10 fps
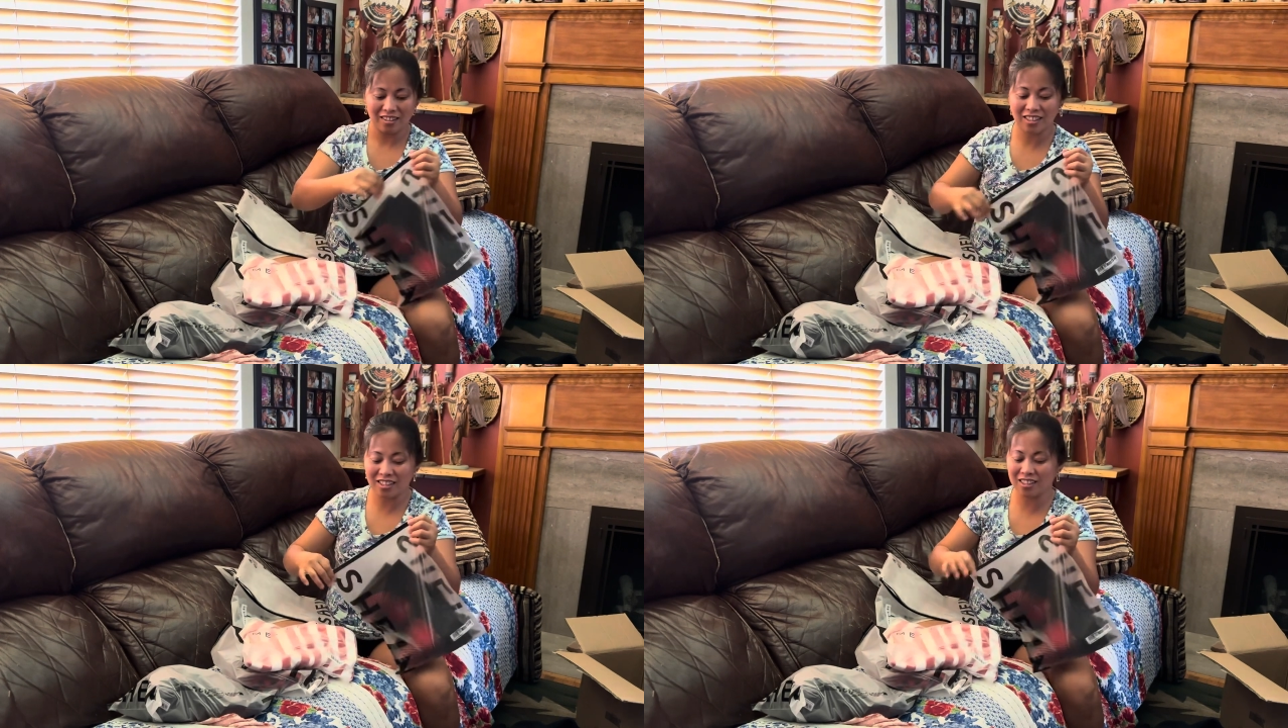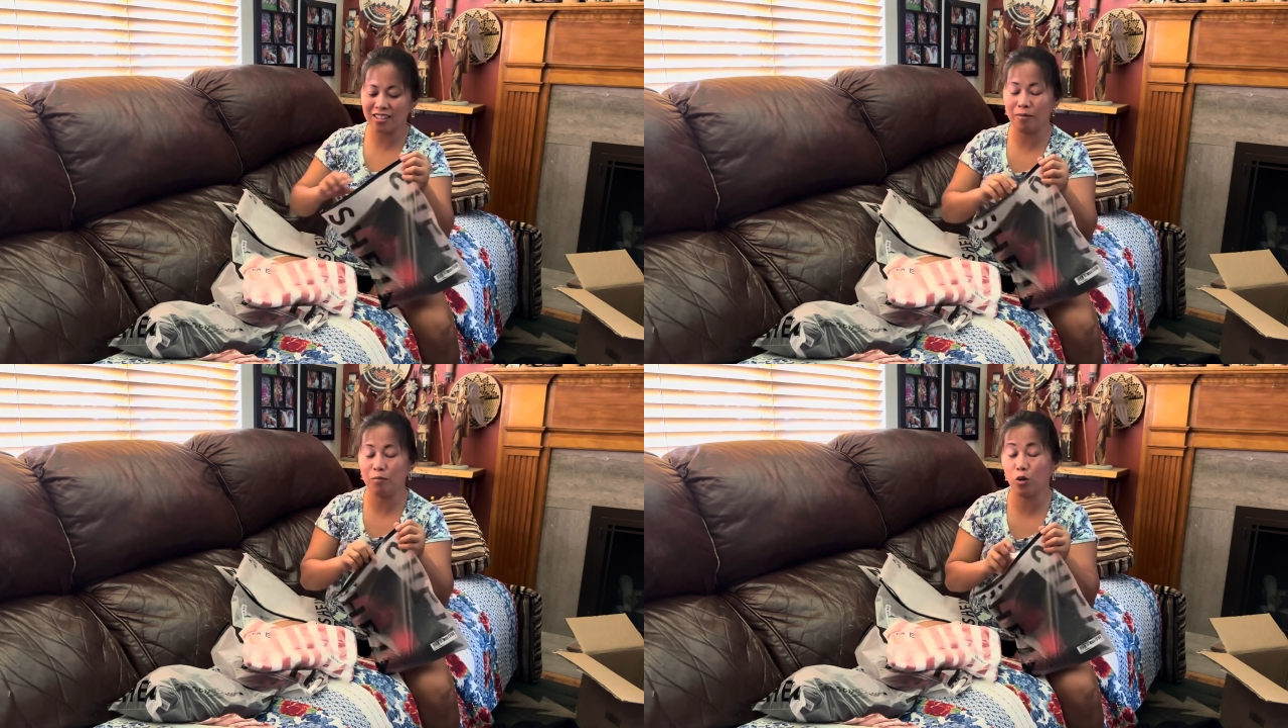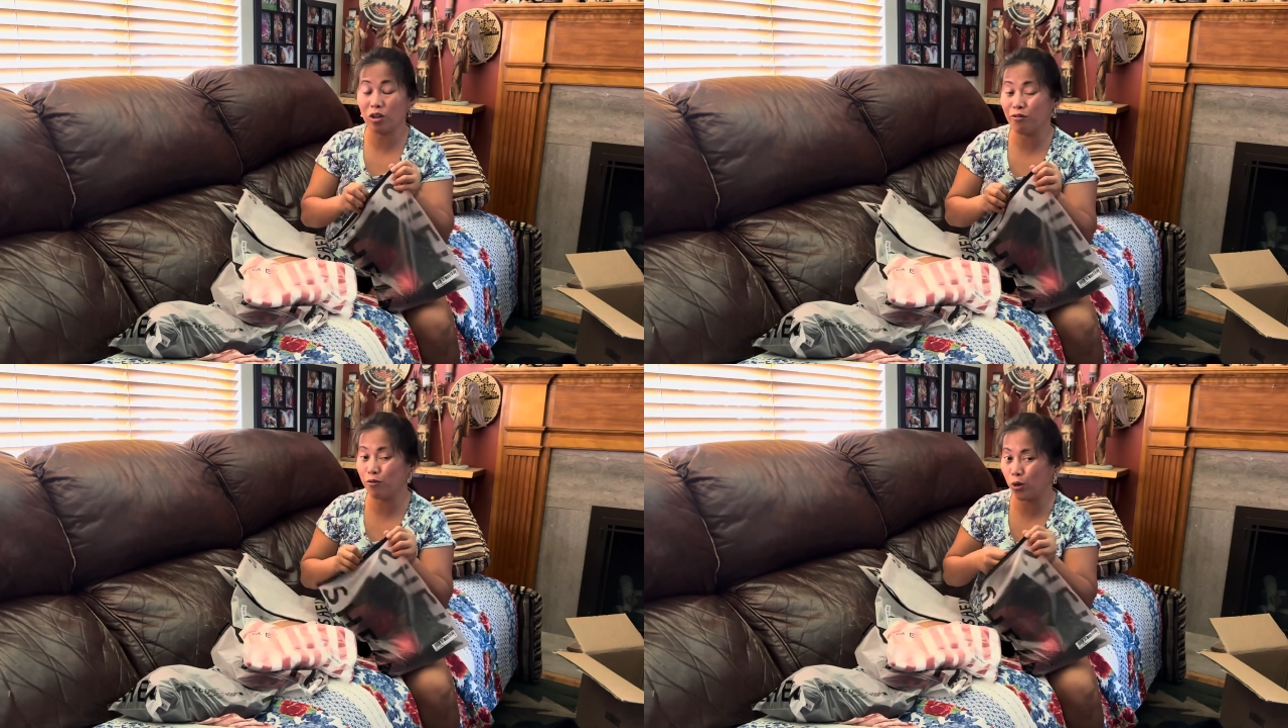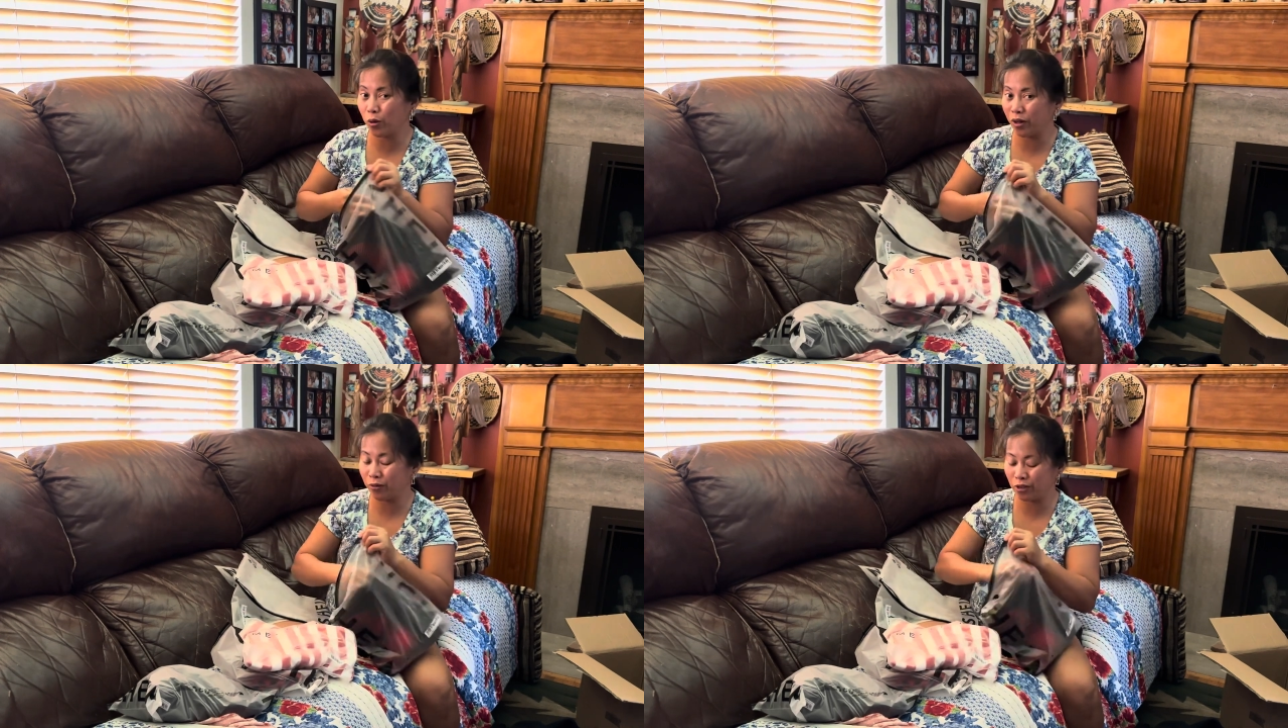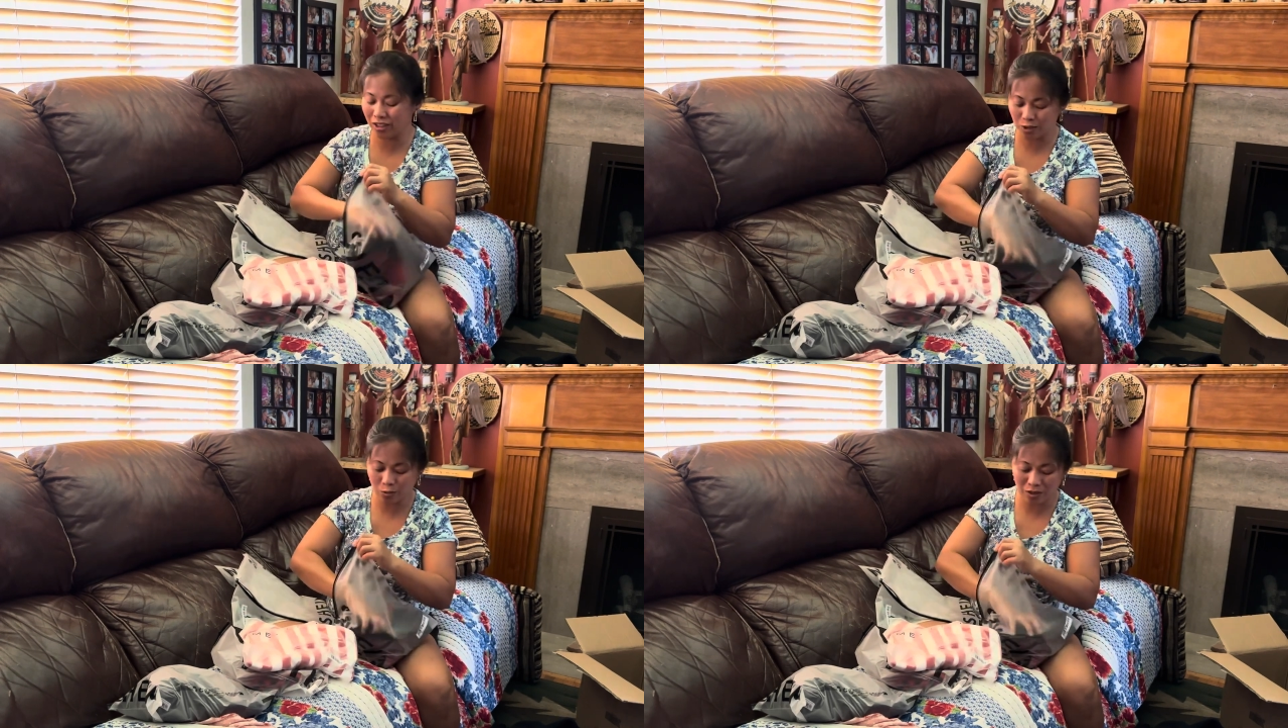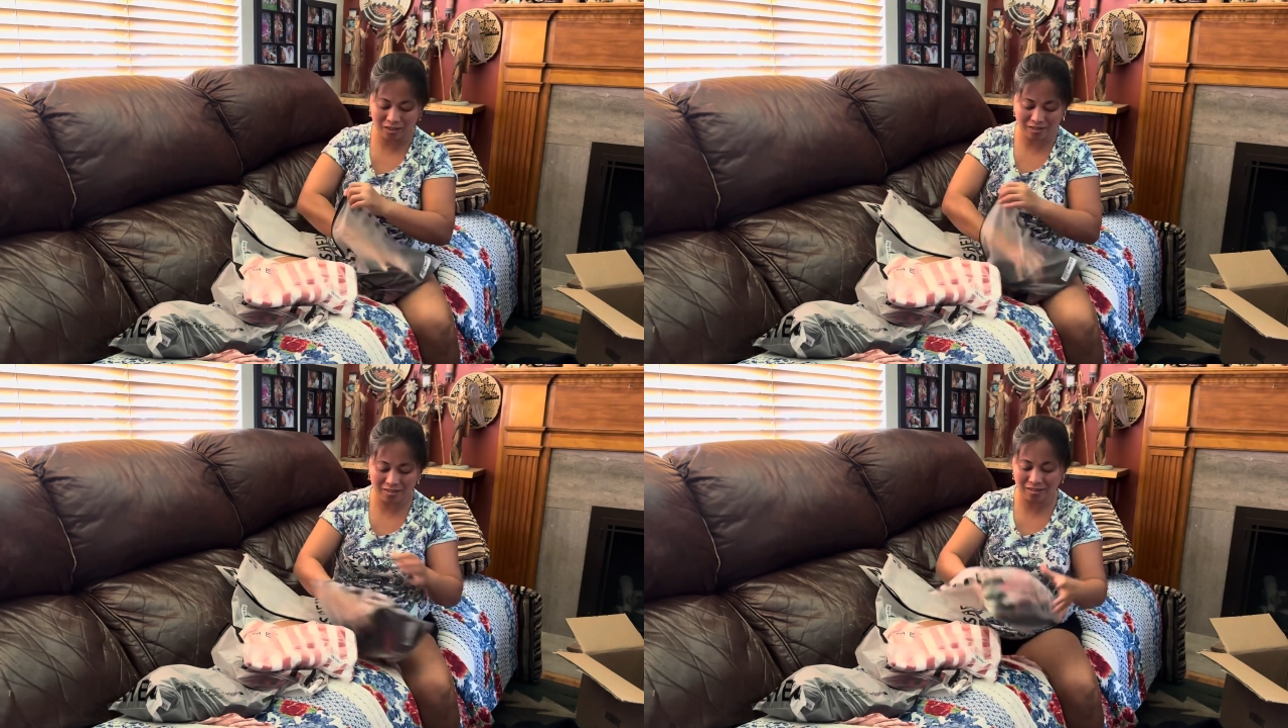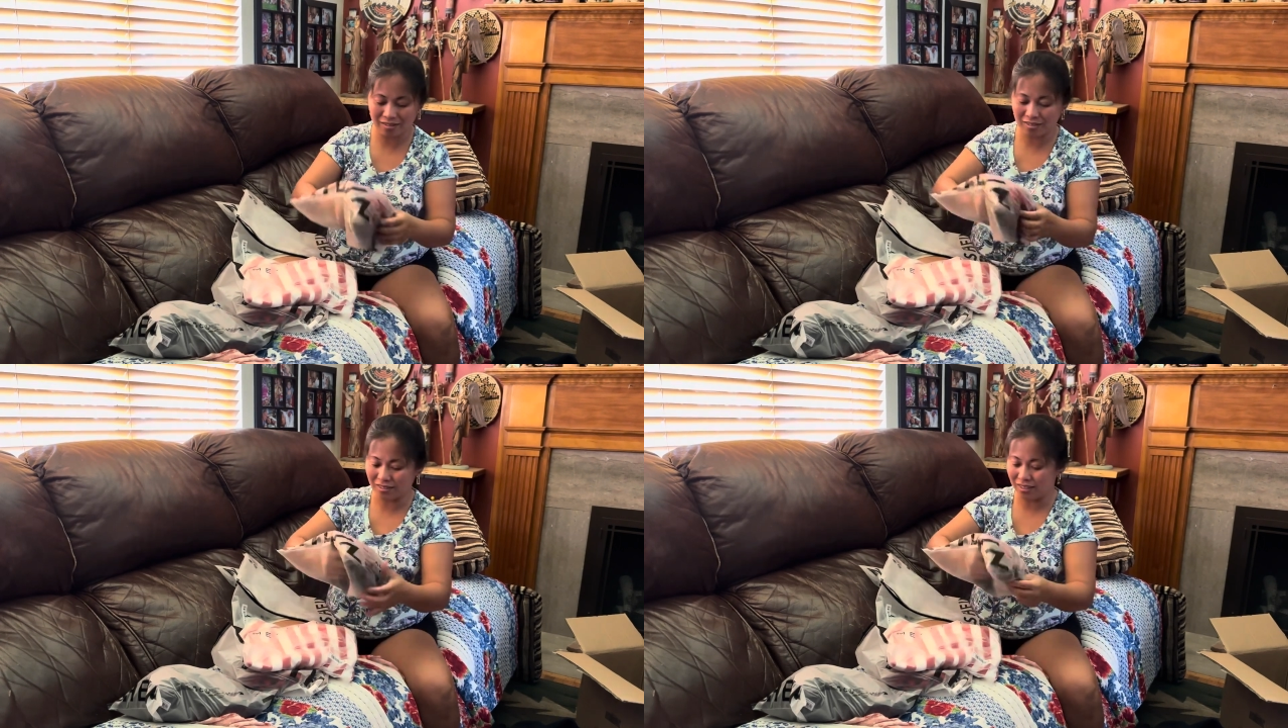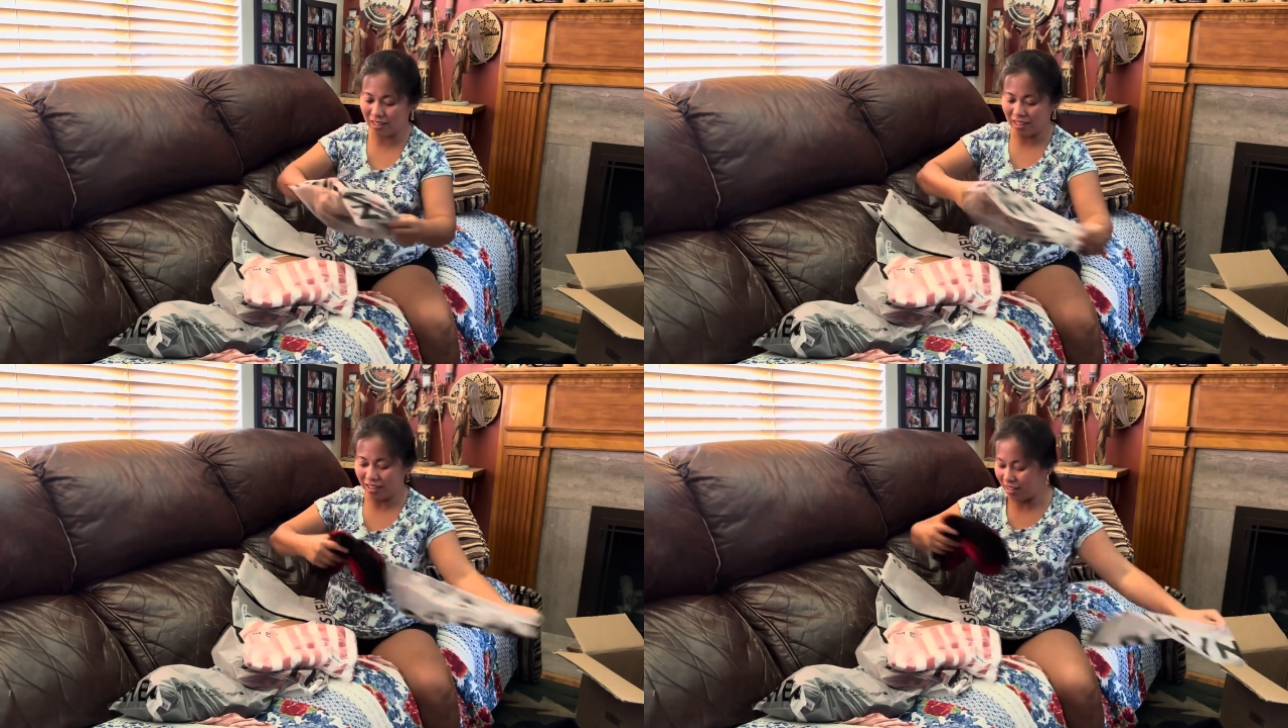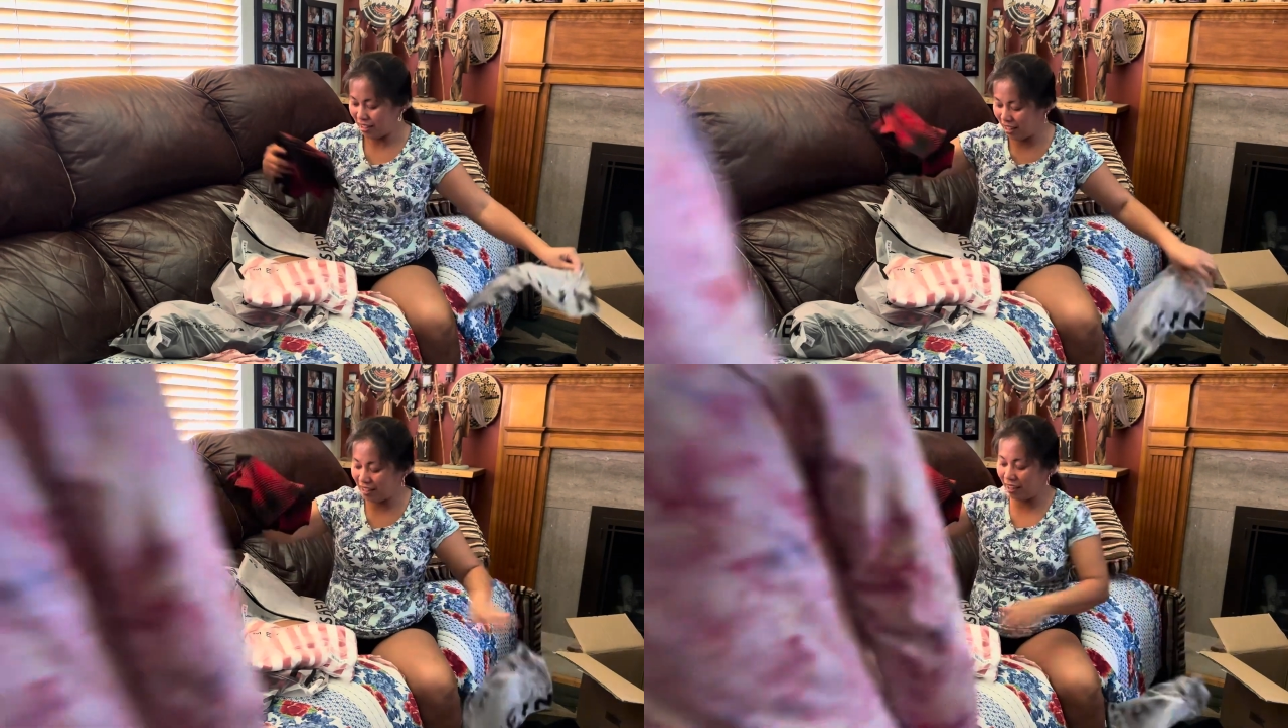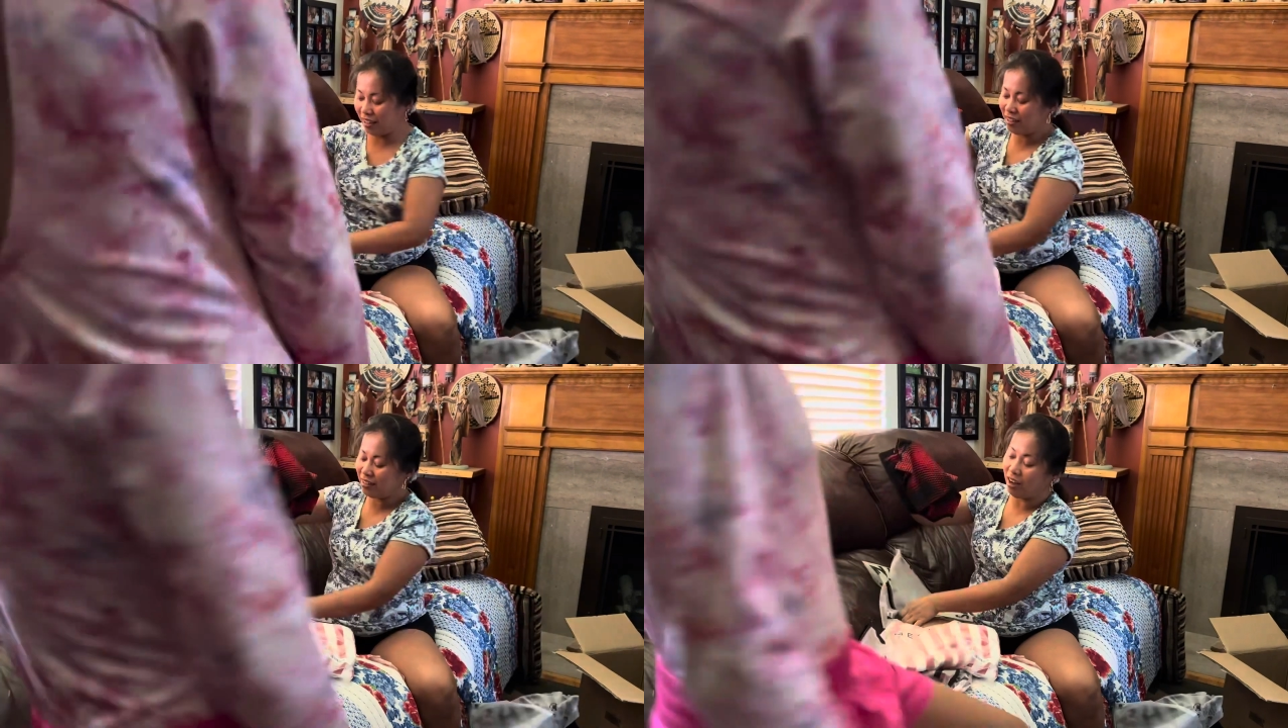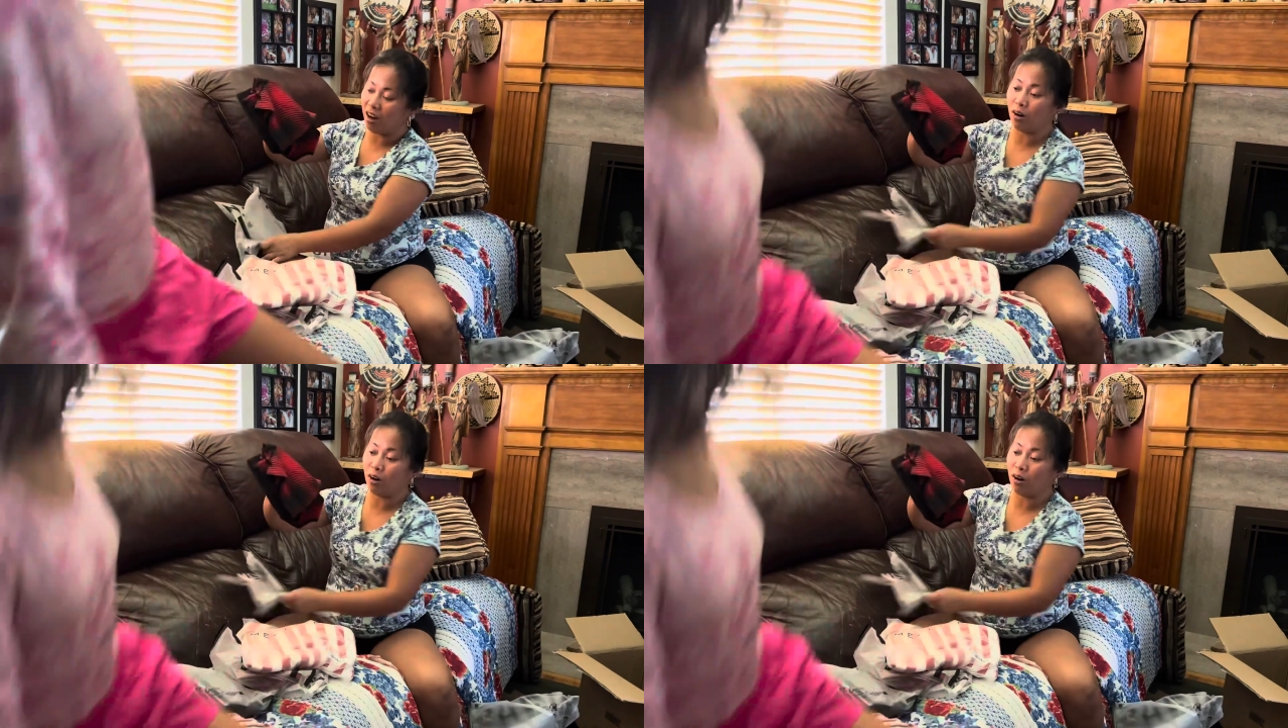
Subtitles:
This is, I'm looking forward to this one. I like the